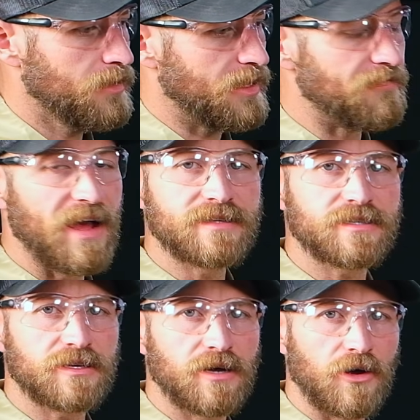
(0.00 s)

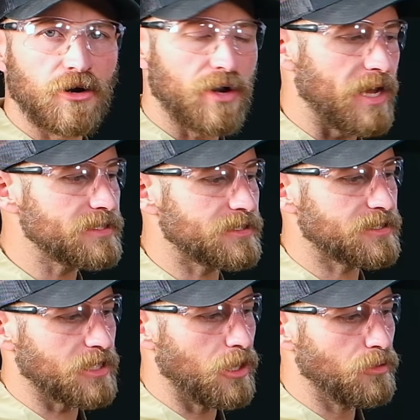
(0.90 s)
Advance the cutter nice and
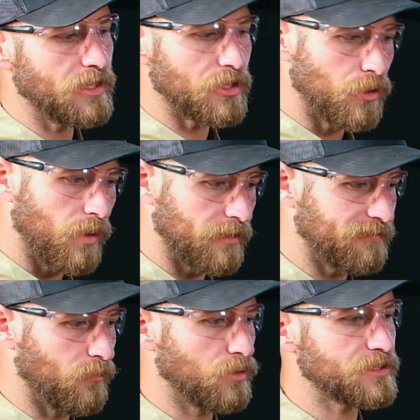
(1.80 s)
slowly. You don't want to
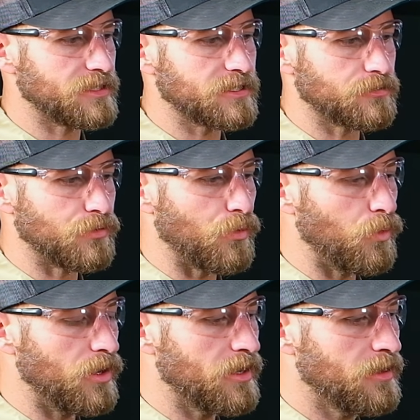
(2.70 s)
force this through the
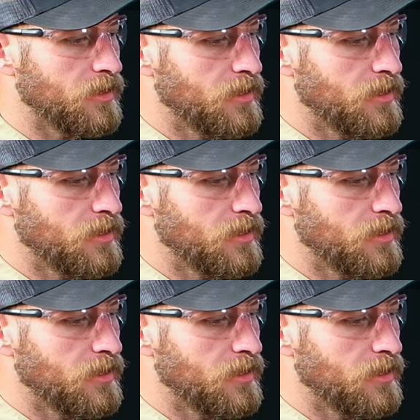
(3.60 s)
wood.